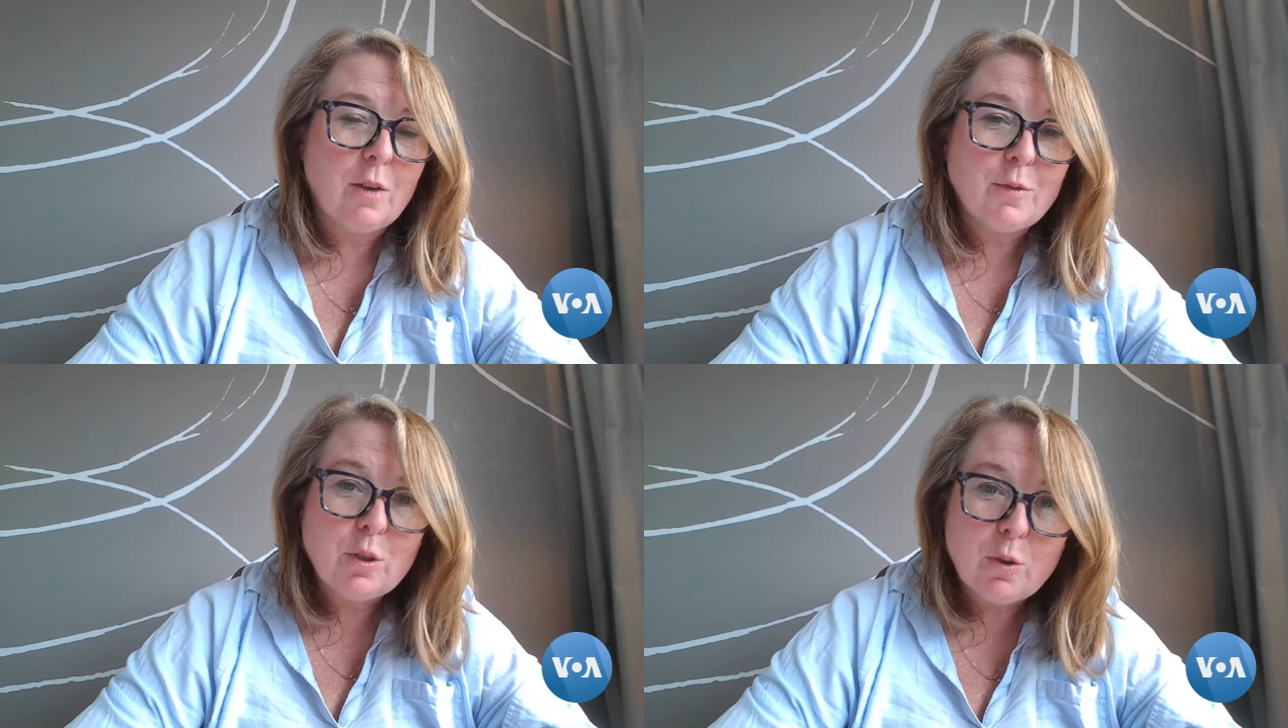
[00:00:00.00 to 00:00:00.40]

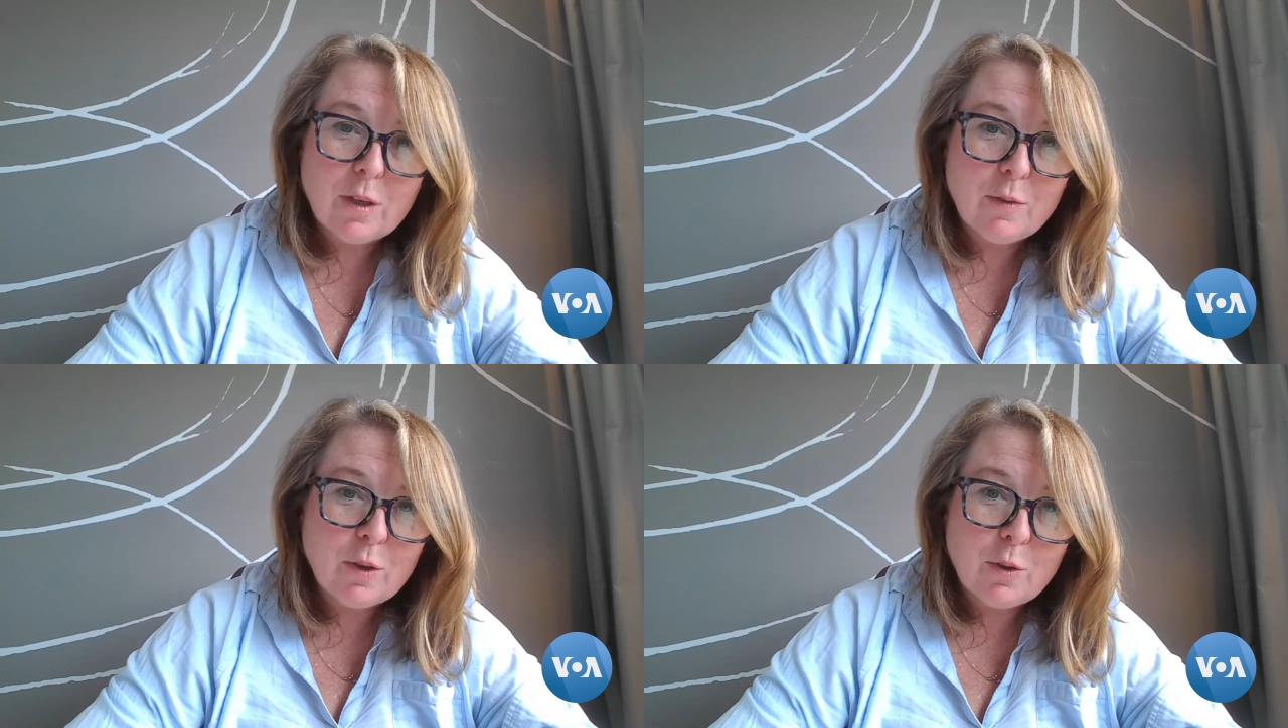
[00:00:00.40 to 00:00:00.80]
often
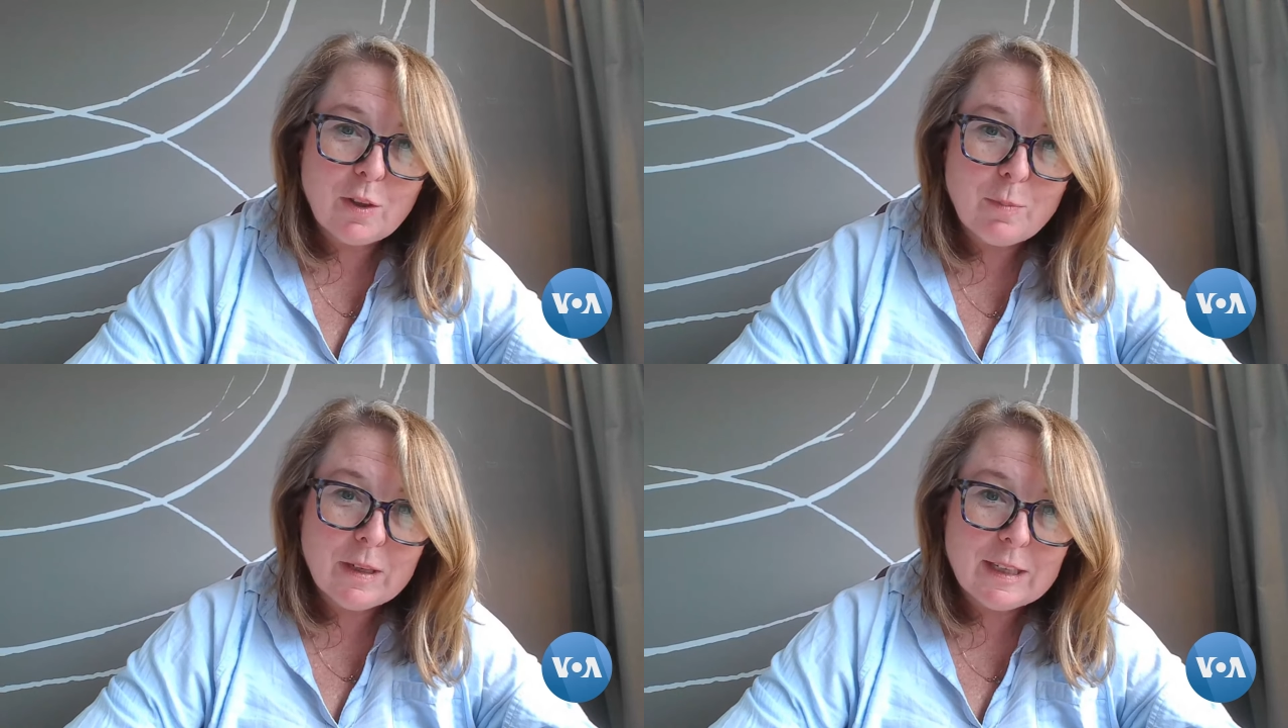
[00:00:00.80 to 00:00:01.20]
don't even know
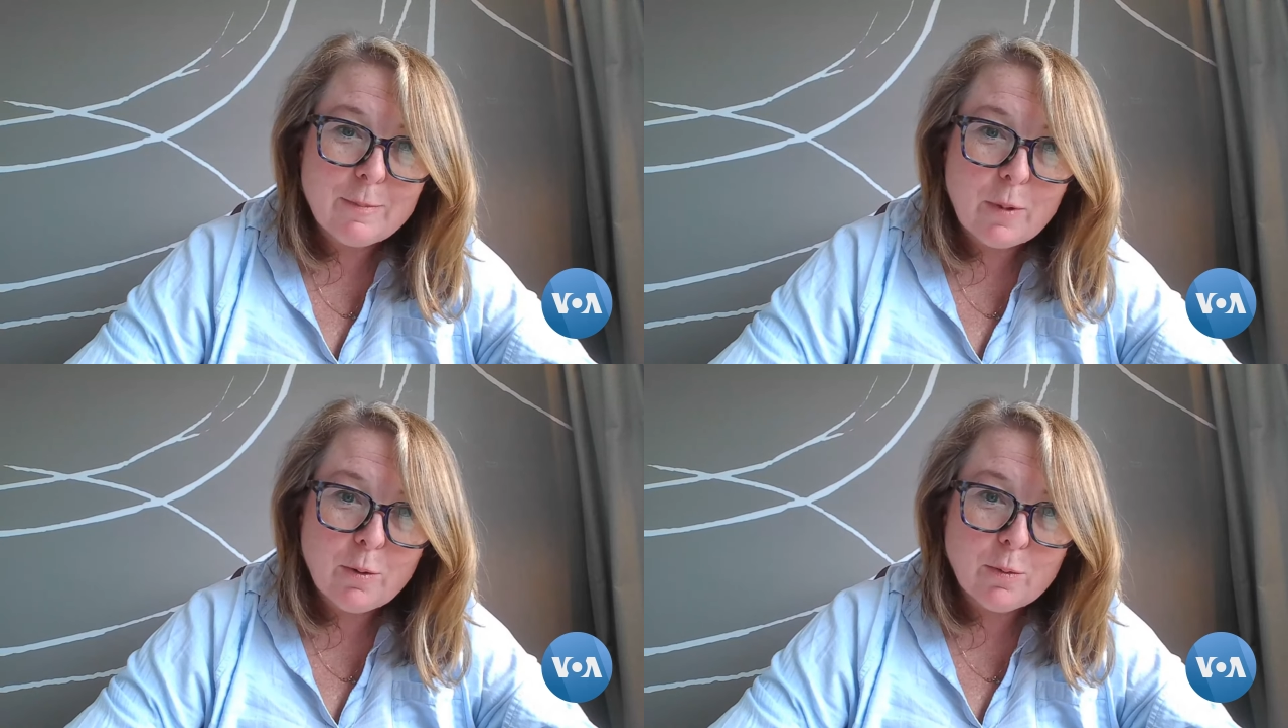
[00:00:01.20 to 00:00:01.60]
they've been
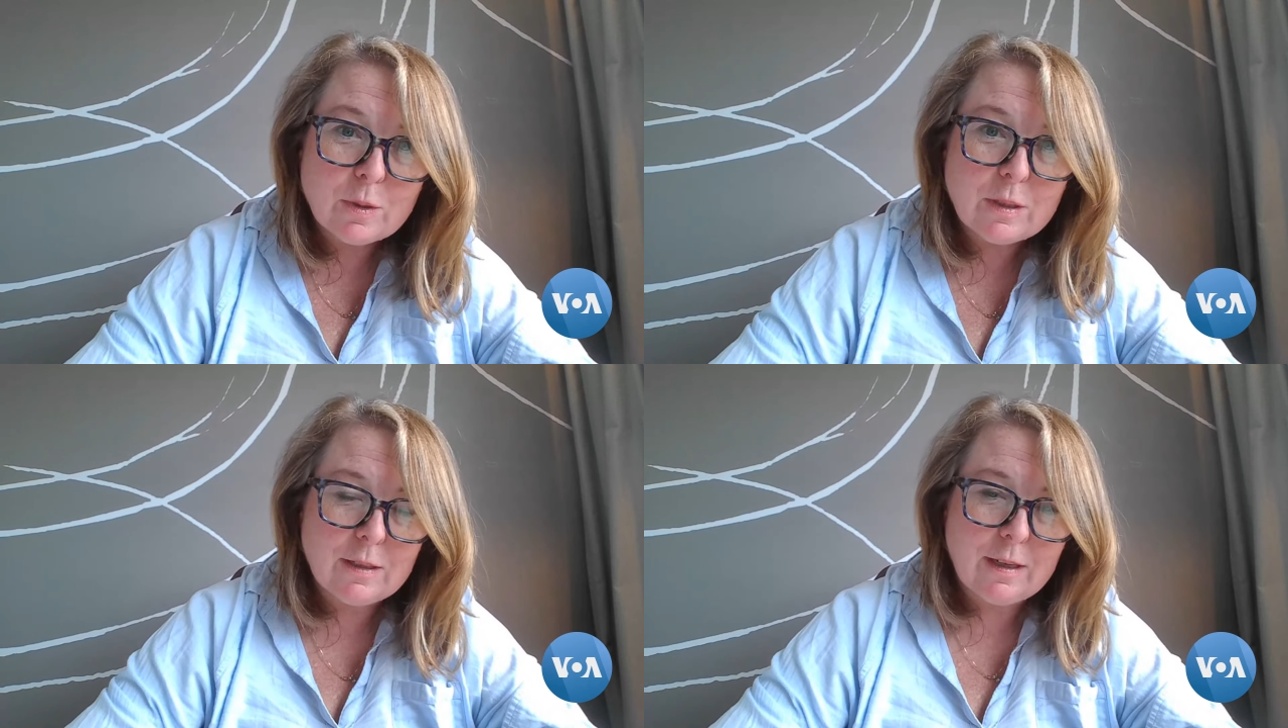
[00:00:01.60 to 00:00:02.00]

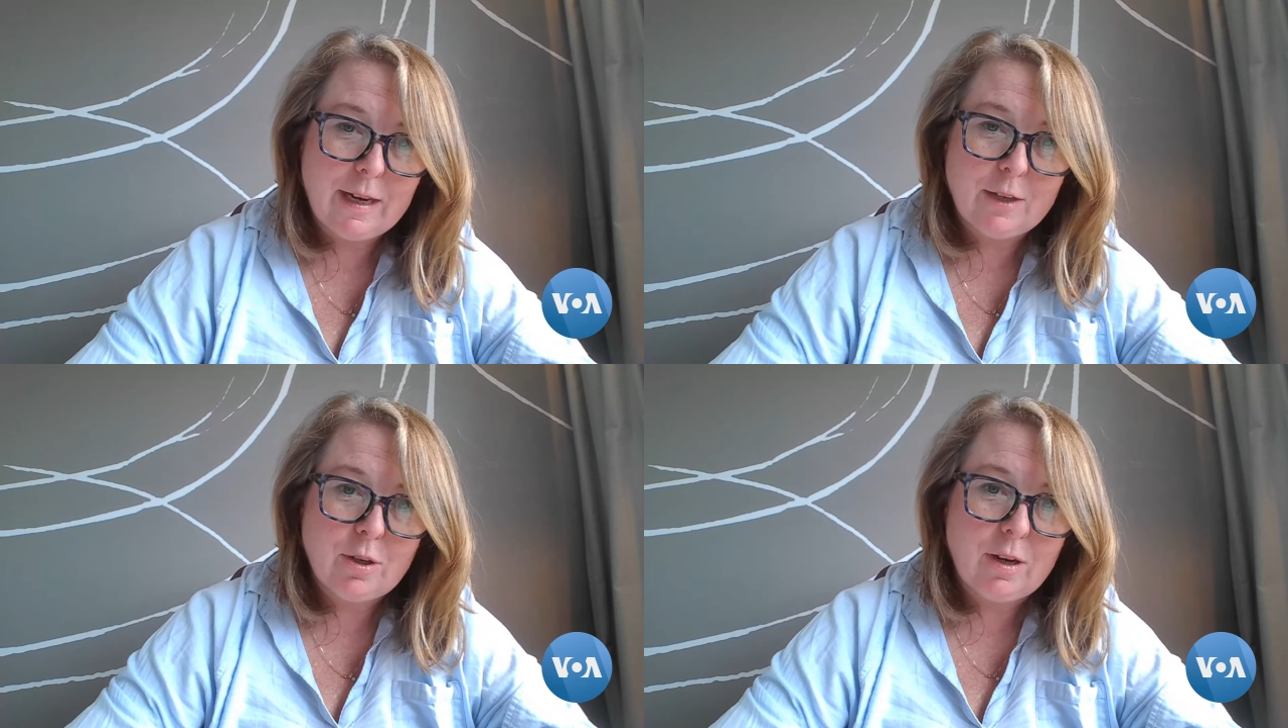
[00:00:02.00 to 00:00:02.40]
exposed
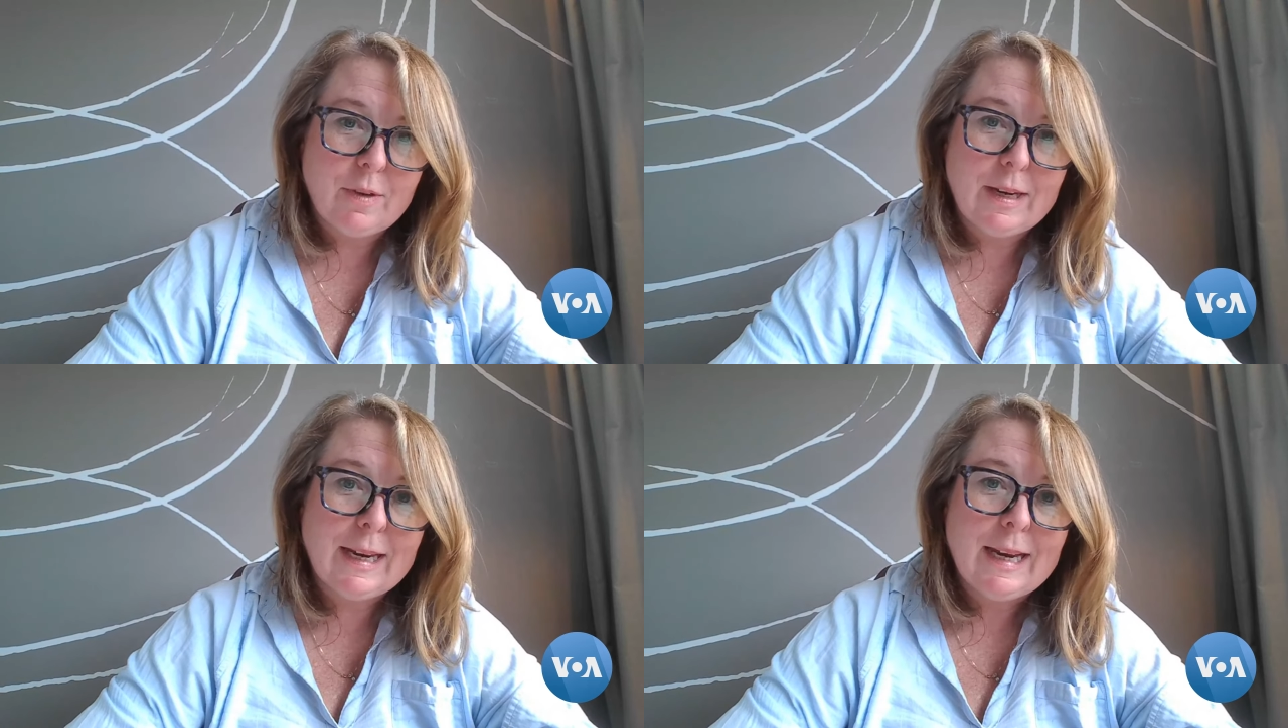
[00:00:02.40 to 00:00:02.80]
to HIV.